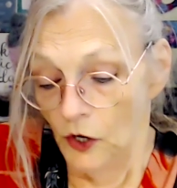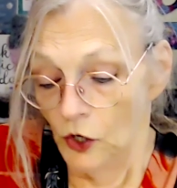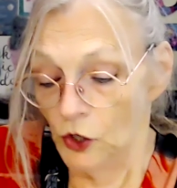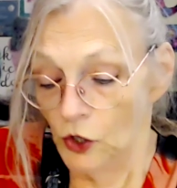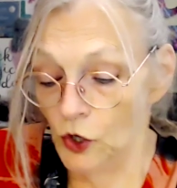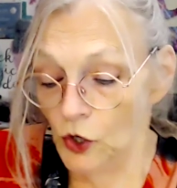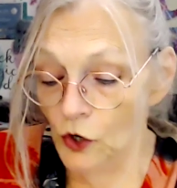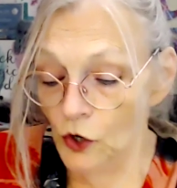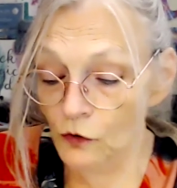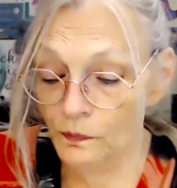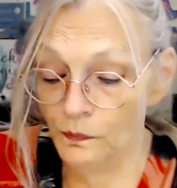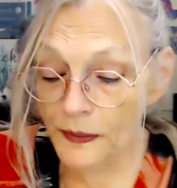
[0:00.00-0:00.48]

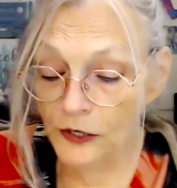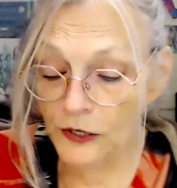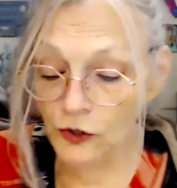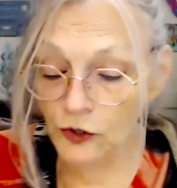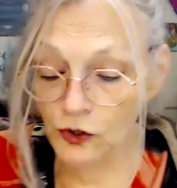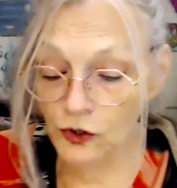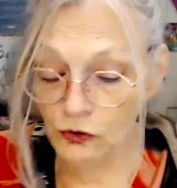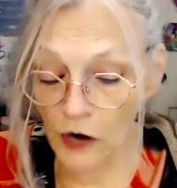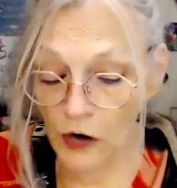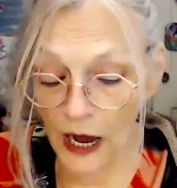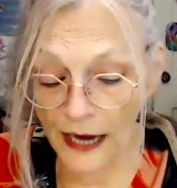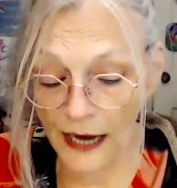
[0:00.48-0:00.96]
You have been
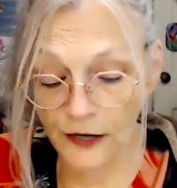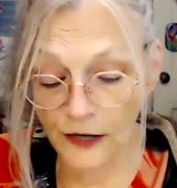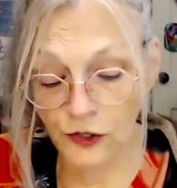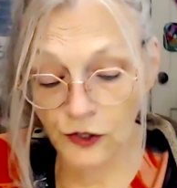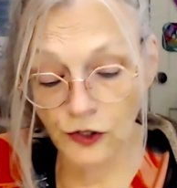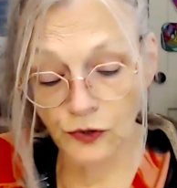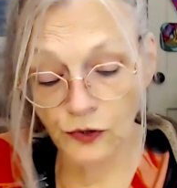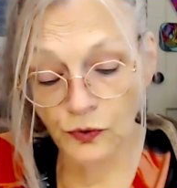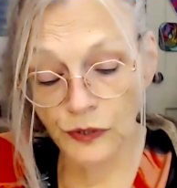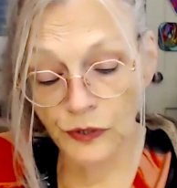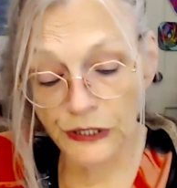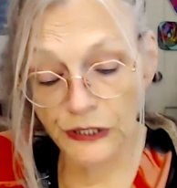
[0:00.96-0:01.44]
trying
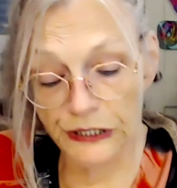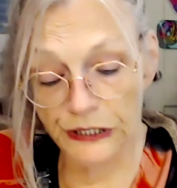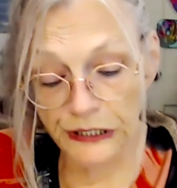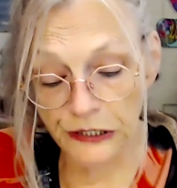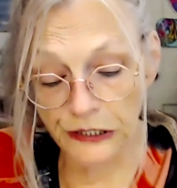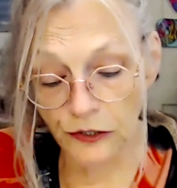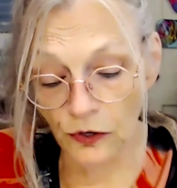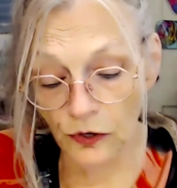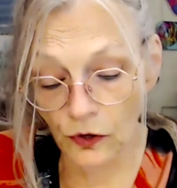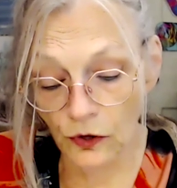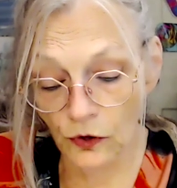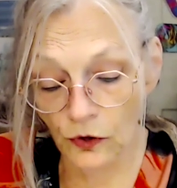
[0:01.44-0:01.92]
to
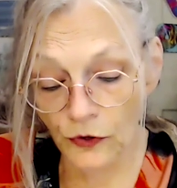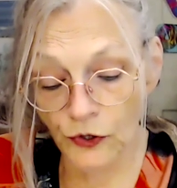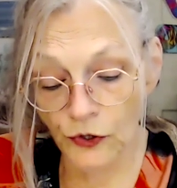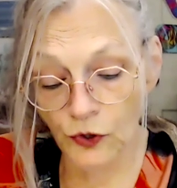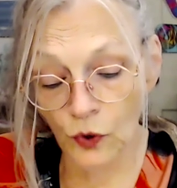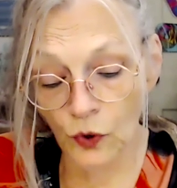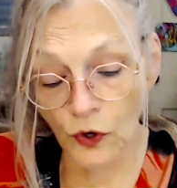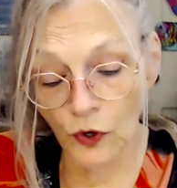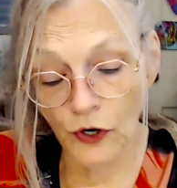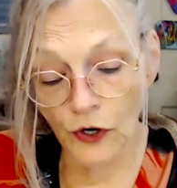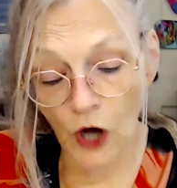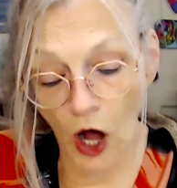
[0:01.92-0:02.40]
heal
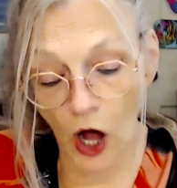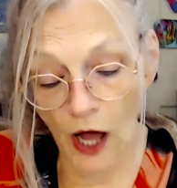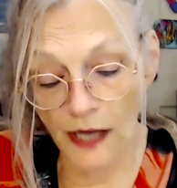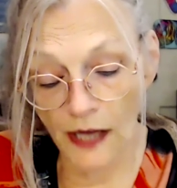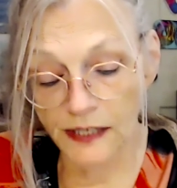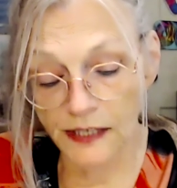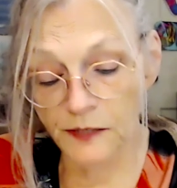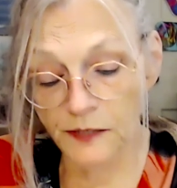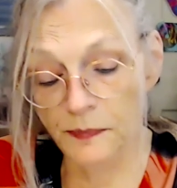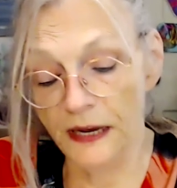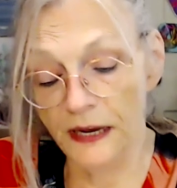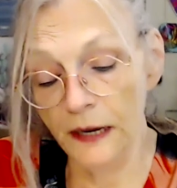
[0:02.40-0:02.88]
your
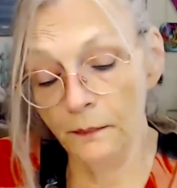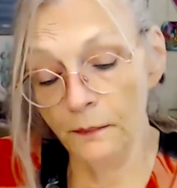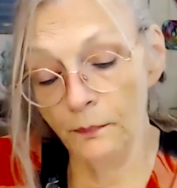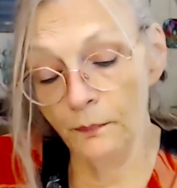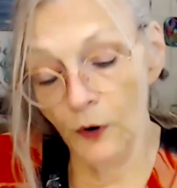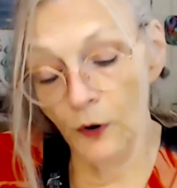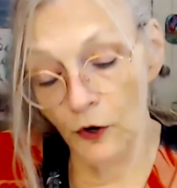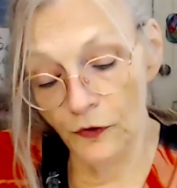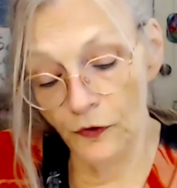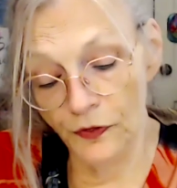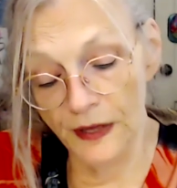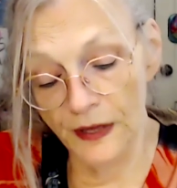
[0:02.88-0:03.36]
cosmic
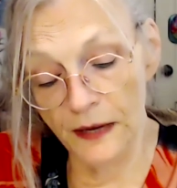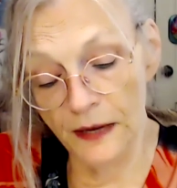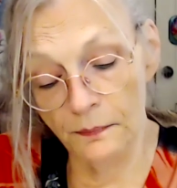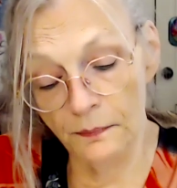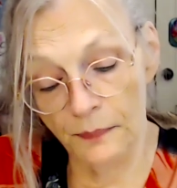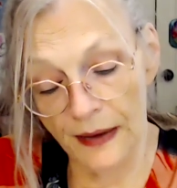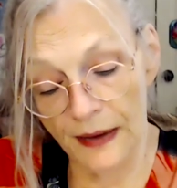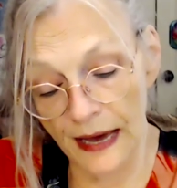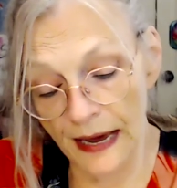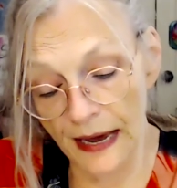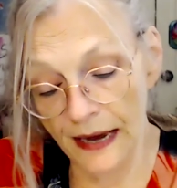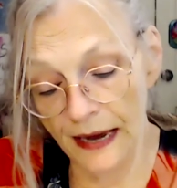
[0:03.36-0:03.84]
birthing
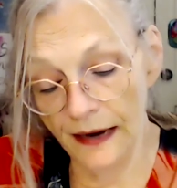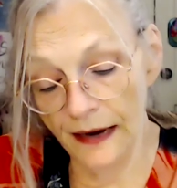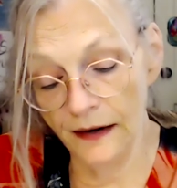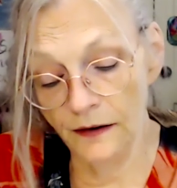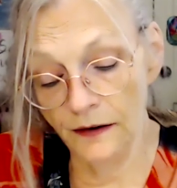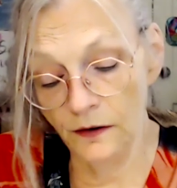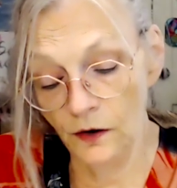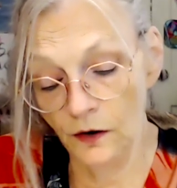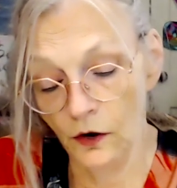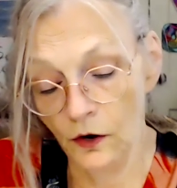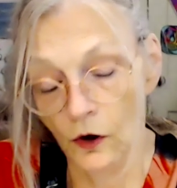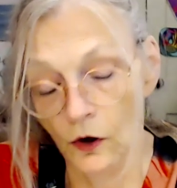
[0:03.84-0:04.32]

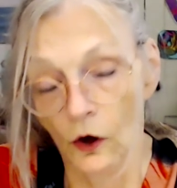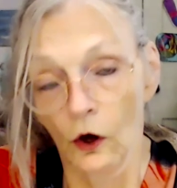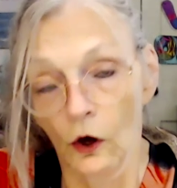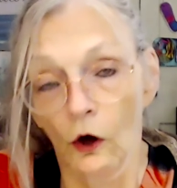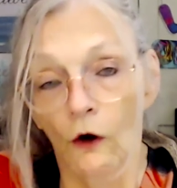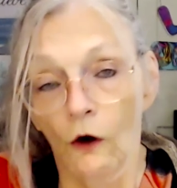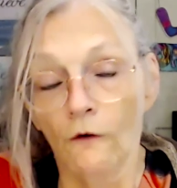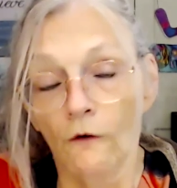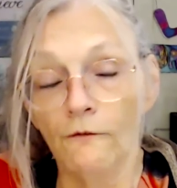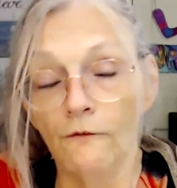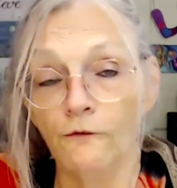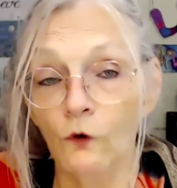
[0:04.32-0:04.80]
pain
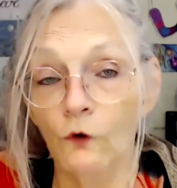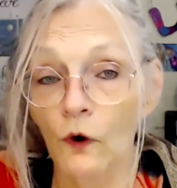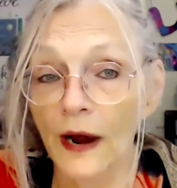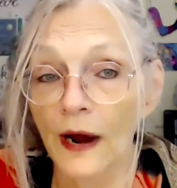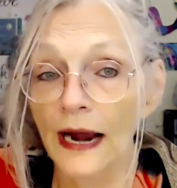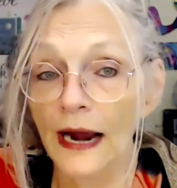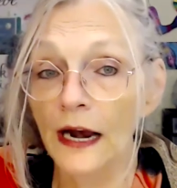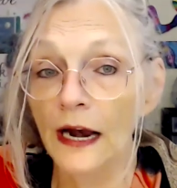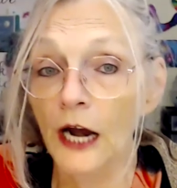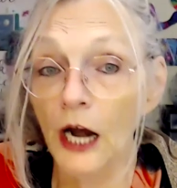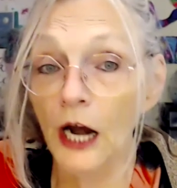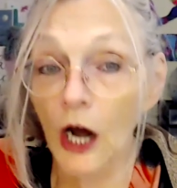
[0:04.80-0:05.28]
for
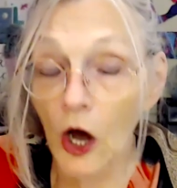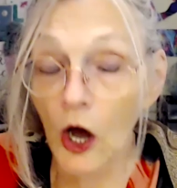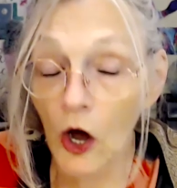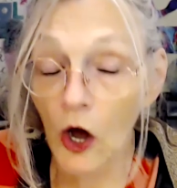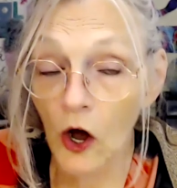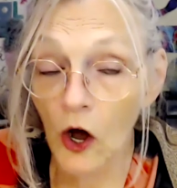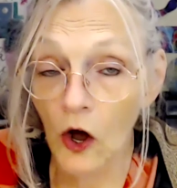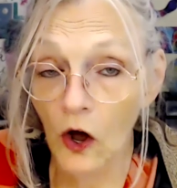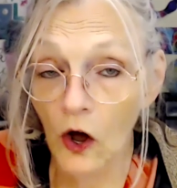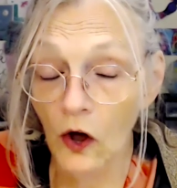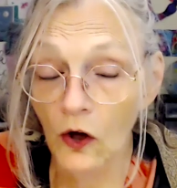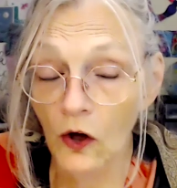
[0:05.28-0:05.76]
a
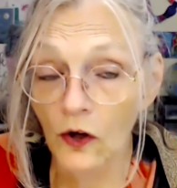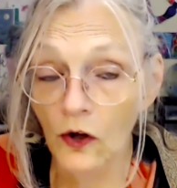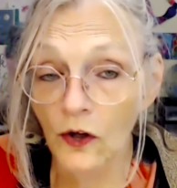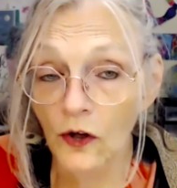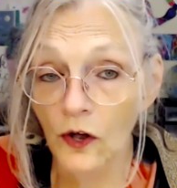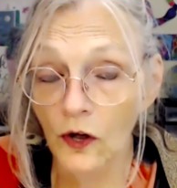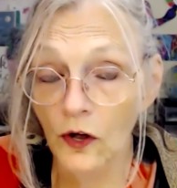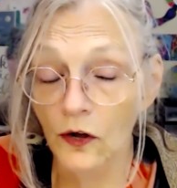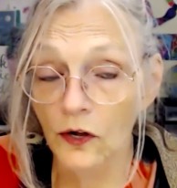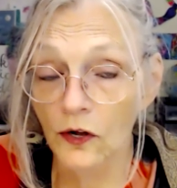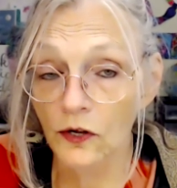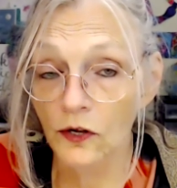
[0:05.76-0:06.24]

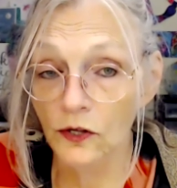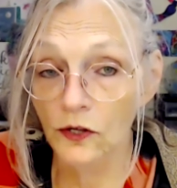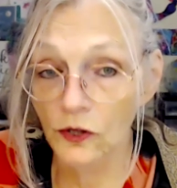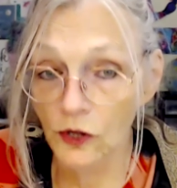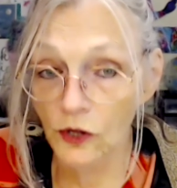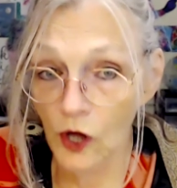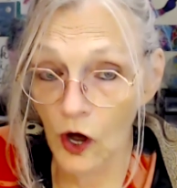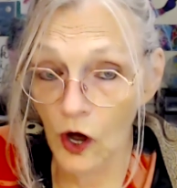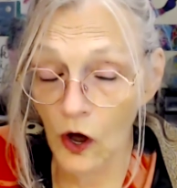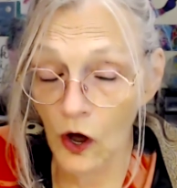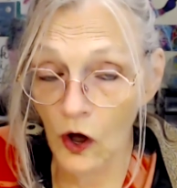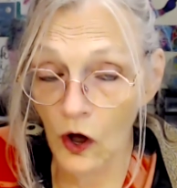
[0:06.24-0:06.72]
long,
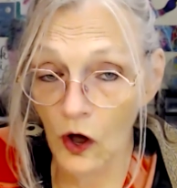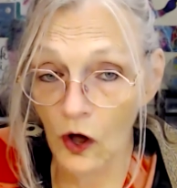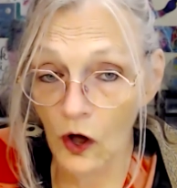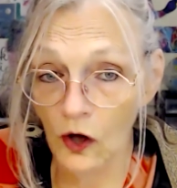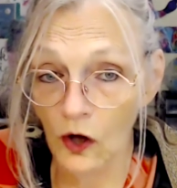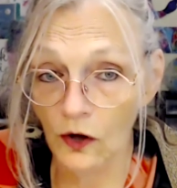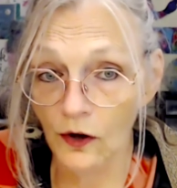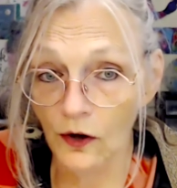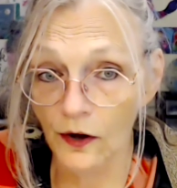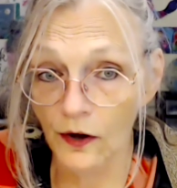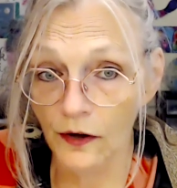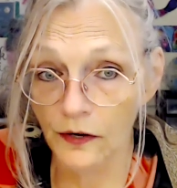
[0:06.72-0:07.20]

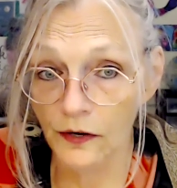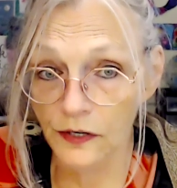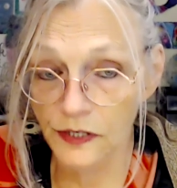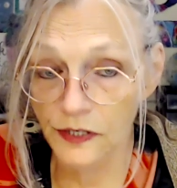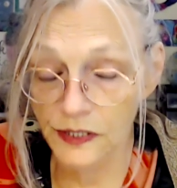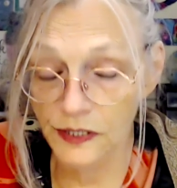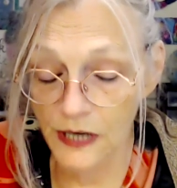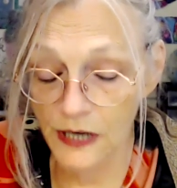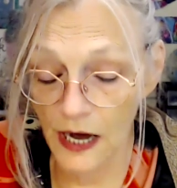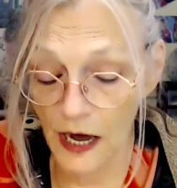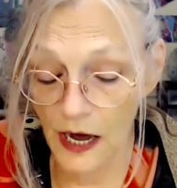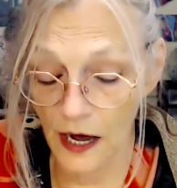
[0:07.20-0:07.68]
long
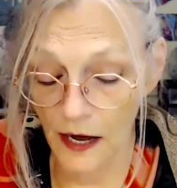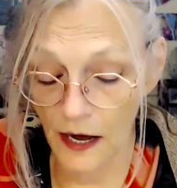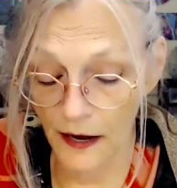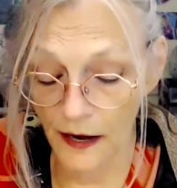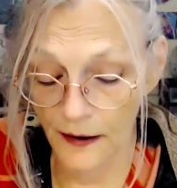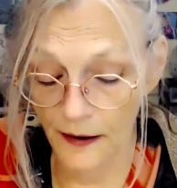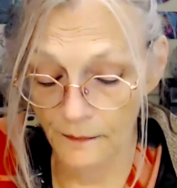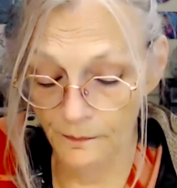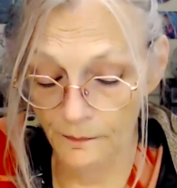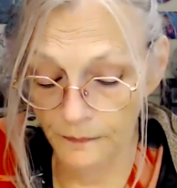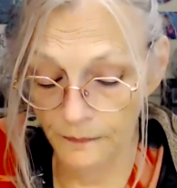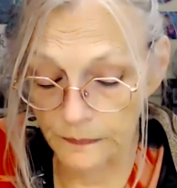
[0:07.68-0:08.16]

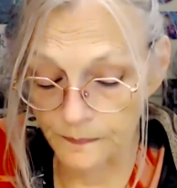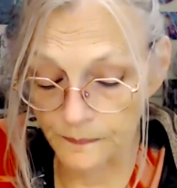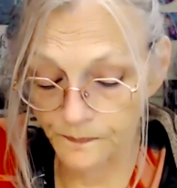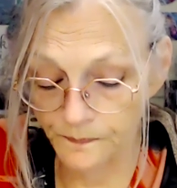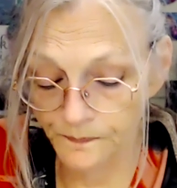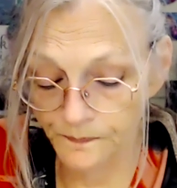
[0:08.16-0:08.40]
time.